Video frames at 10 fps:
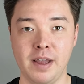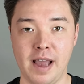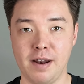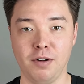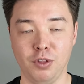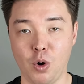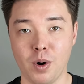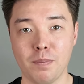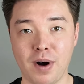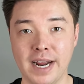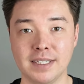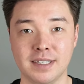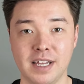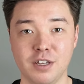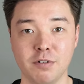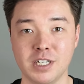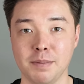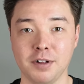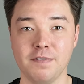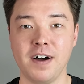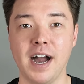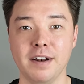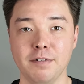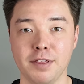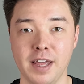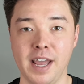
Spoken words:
at a lower price than you would typically find with